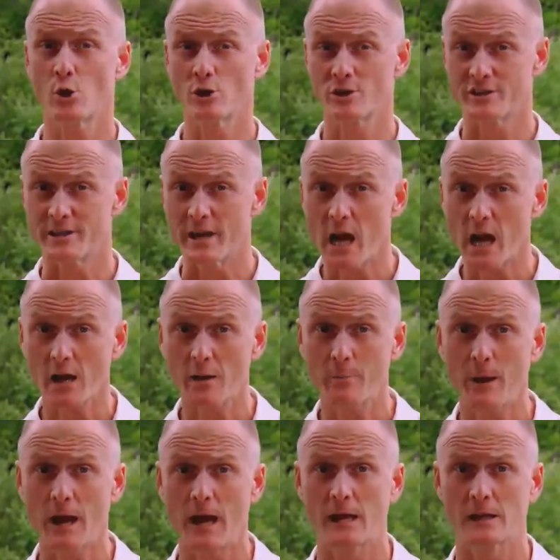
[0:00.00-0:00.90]
or dock
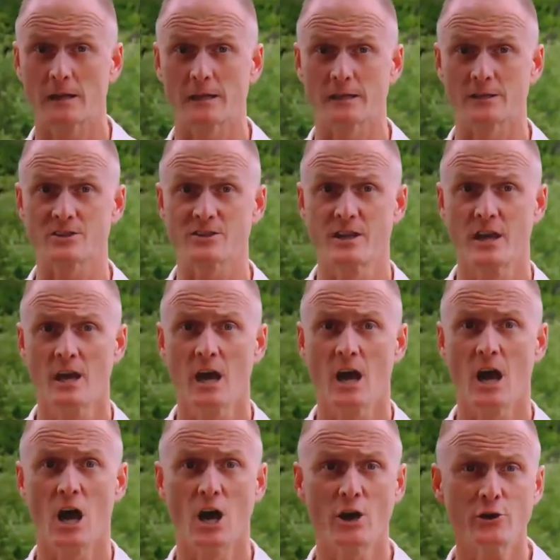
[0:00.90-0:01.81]
pilings,
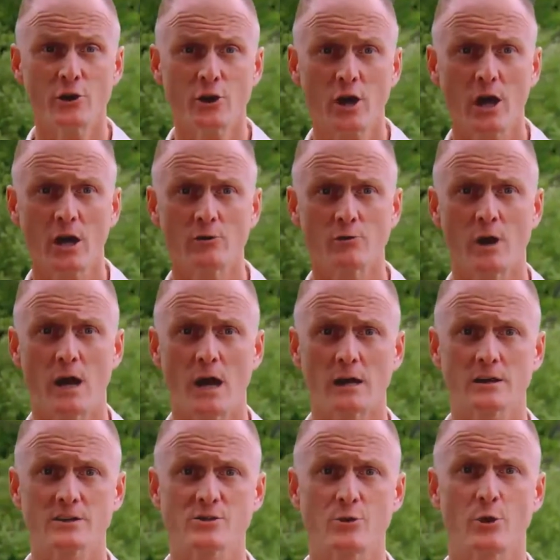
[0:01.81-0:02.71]
undercut
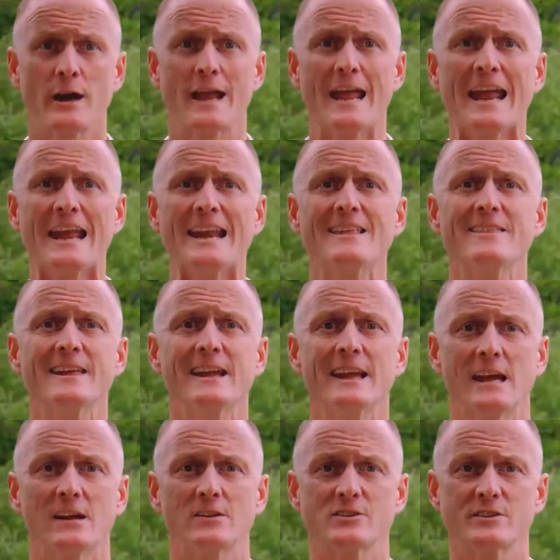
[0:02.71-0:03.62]
rocks, or anything
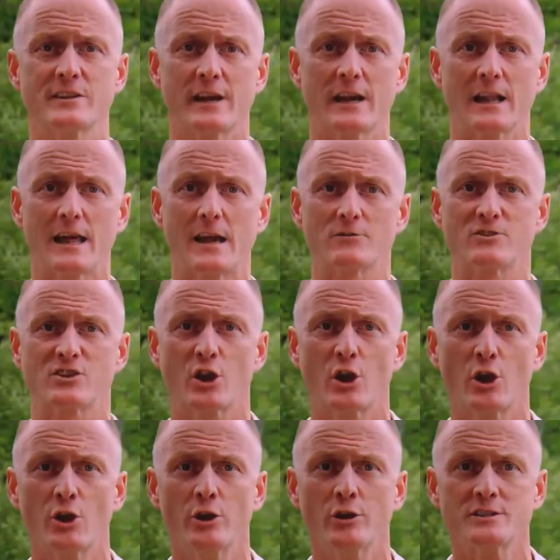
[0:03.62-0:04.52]
else that allows
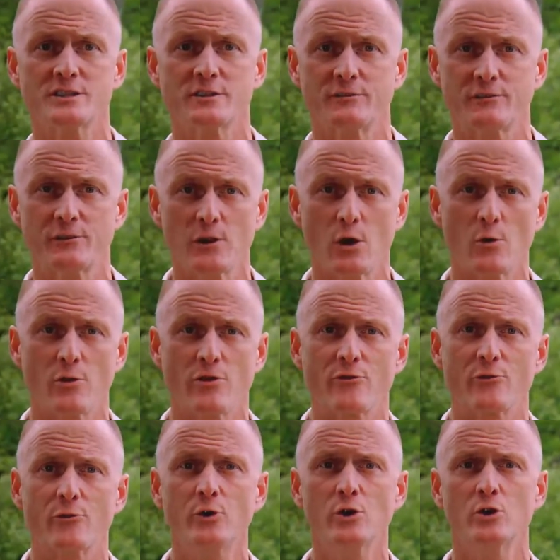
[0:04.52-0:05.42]
current to flow
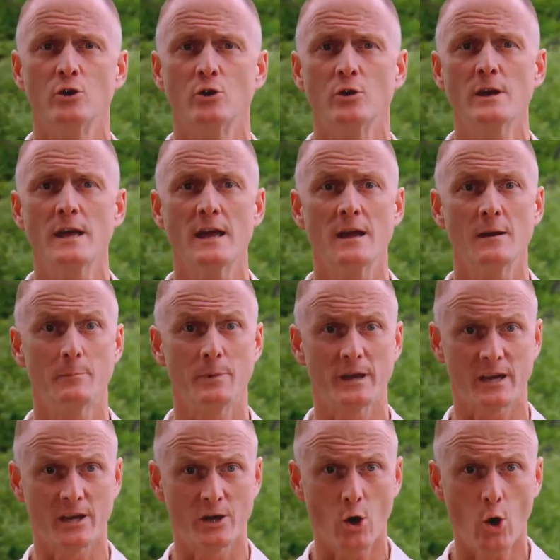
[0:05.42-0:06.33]
through
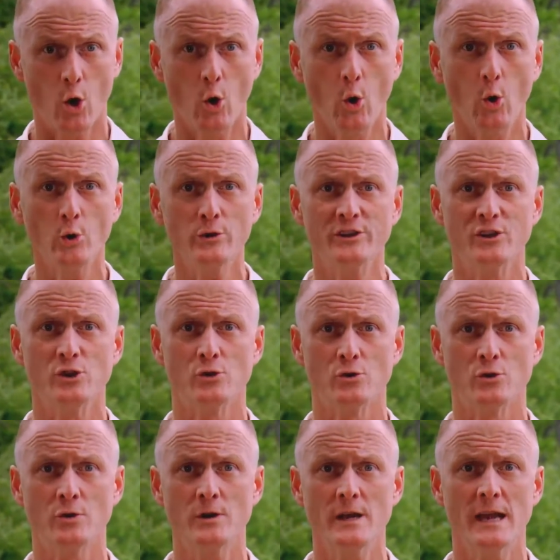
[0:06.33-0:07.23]
but can hold
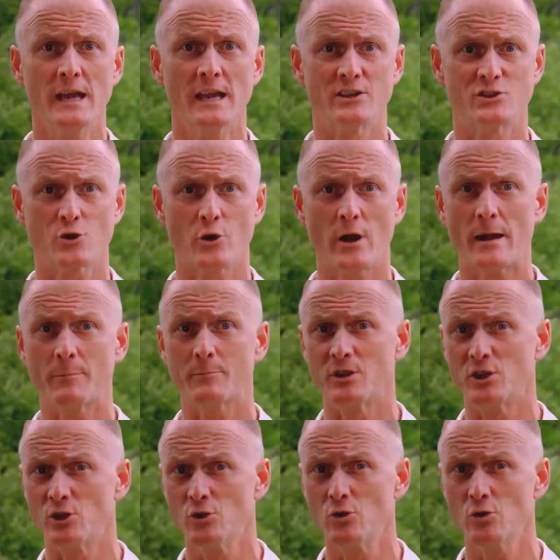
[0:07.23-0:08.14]
you and trap
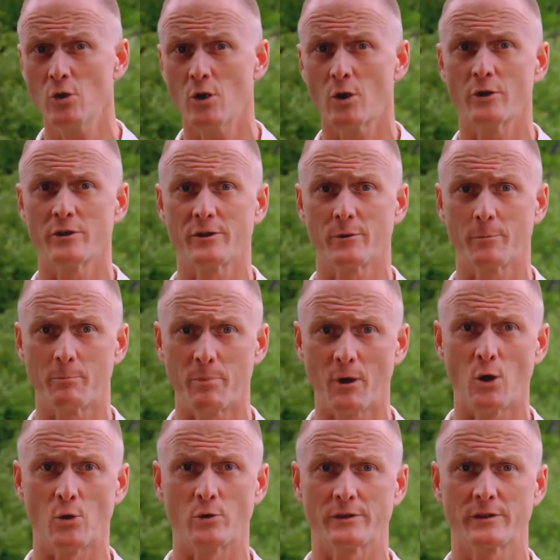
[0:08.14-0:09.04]
you or your
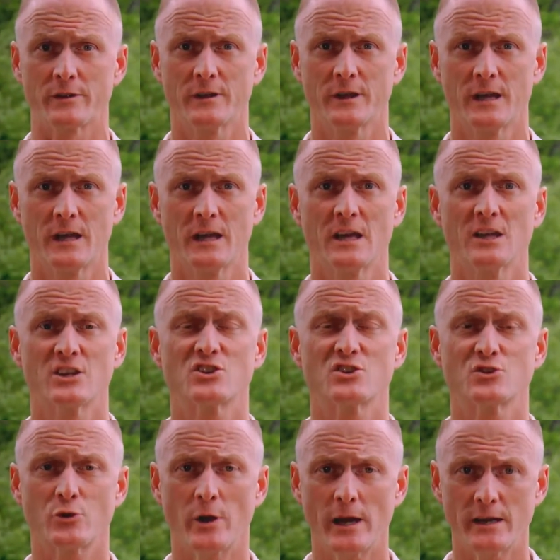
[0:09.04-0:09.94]
boat.
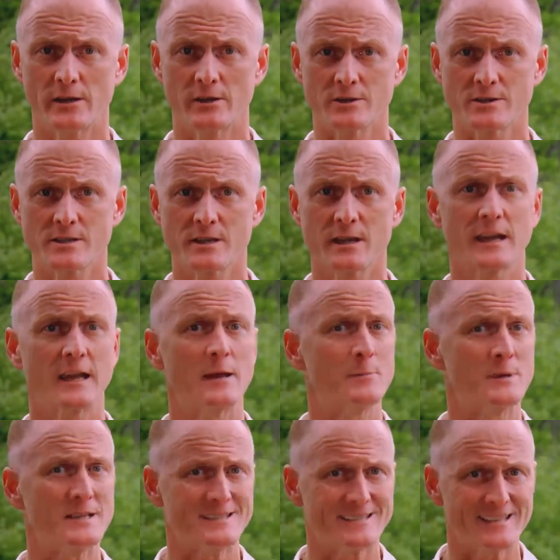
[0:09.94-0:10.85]
Strainers can be